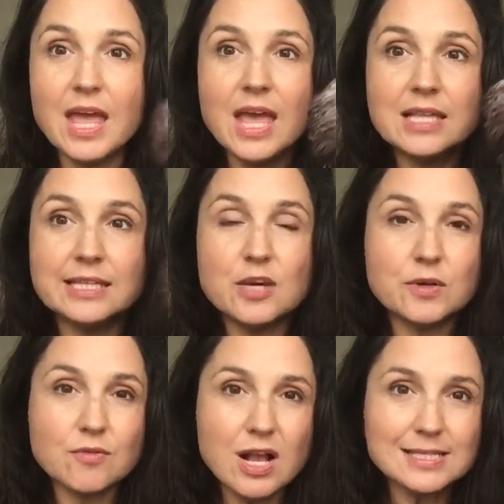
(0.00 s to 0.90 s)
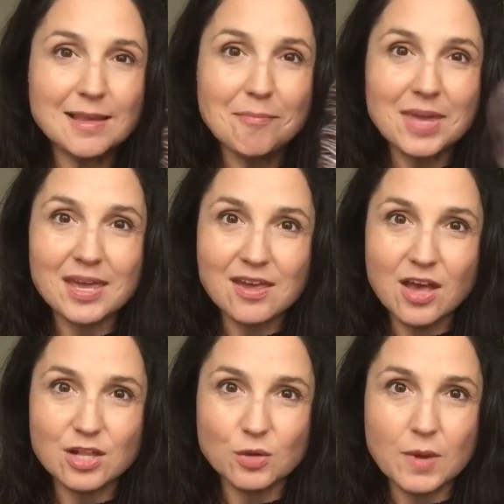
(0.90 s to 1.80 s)
Leo and Roxy Mink
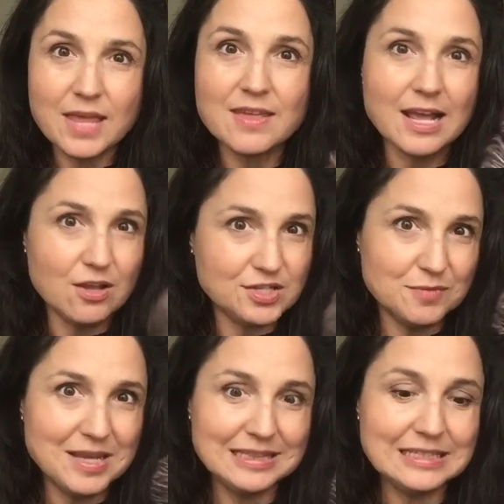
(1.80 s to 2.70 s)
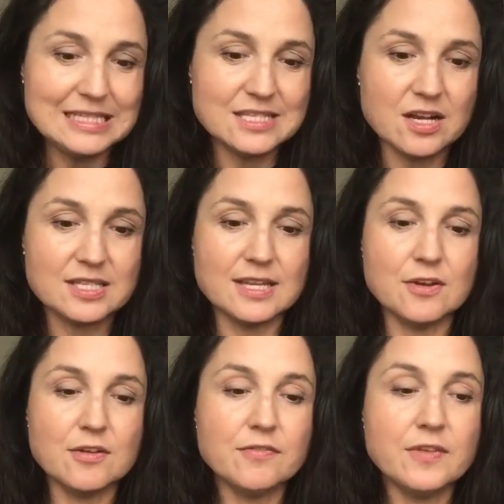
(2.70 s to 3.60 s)
colorway that I also made Lily's socks out
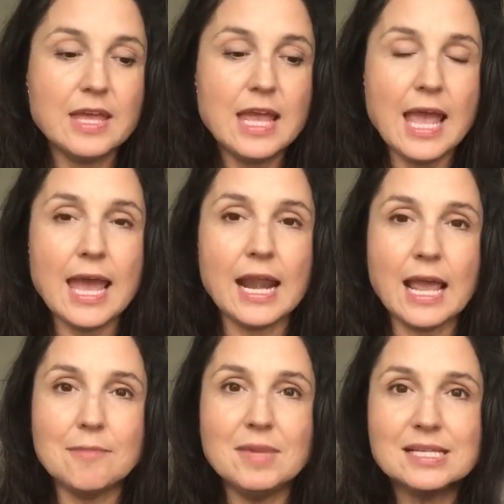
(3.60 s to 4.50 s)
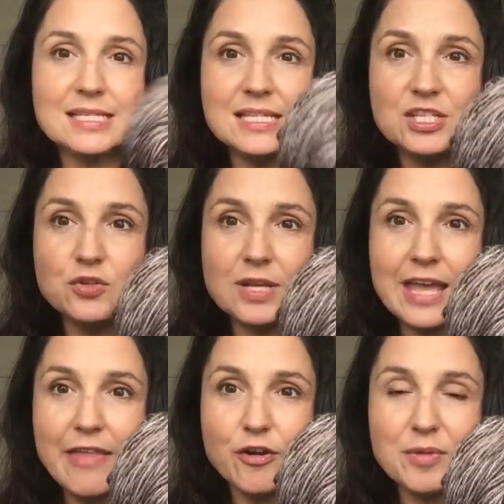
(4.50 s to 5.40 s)
of. And I mixed these two
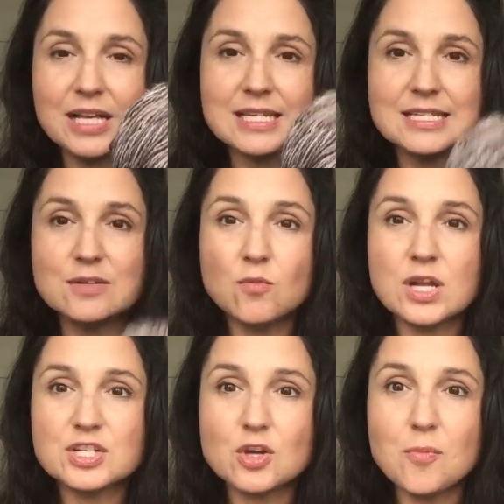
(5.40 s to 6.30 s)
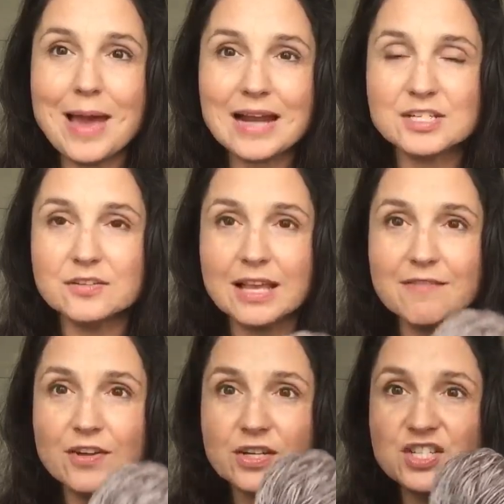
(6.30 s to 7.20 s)
together because I didn't want it to go back to like a
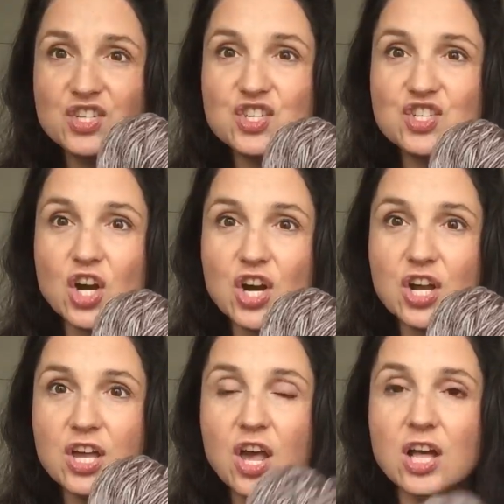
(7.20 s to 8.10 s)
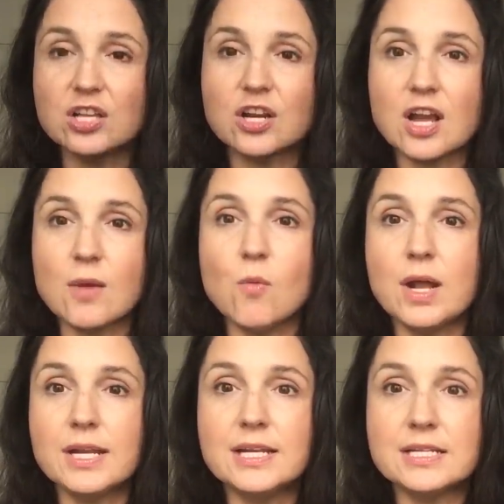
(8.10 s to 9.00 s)
very stark color. I
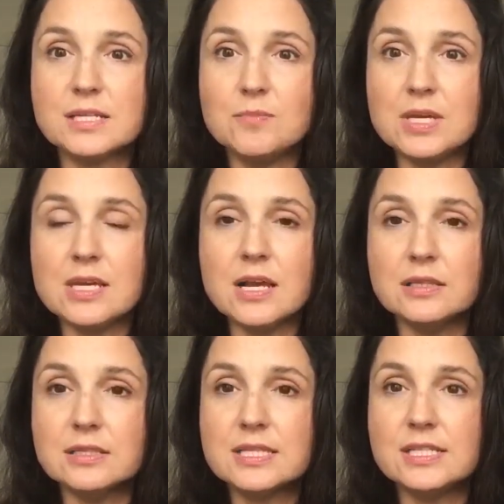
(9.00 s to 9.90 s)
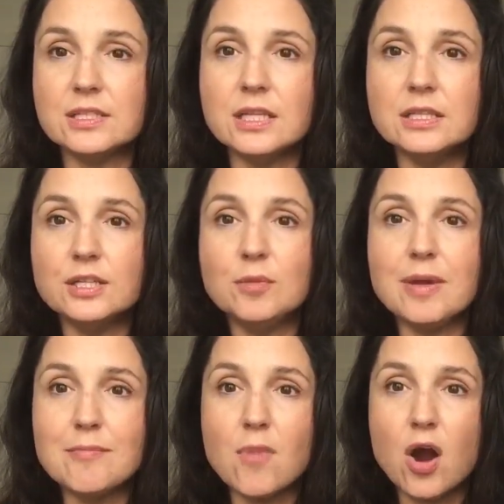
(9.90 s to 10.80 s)
wanted it to be still a little
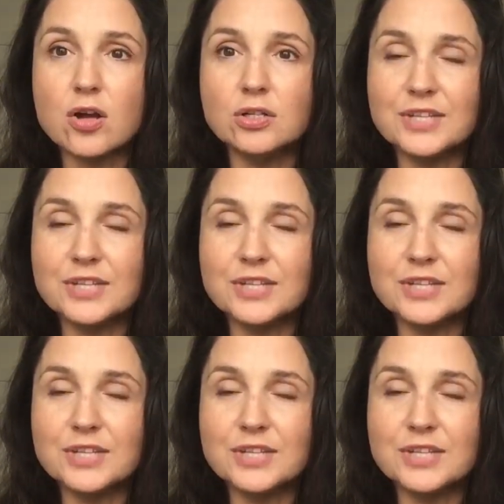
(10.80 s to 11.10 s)
bit marled.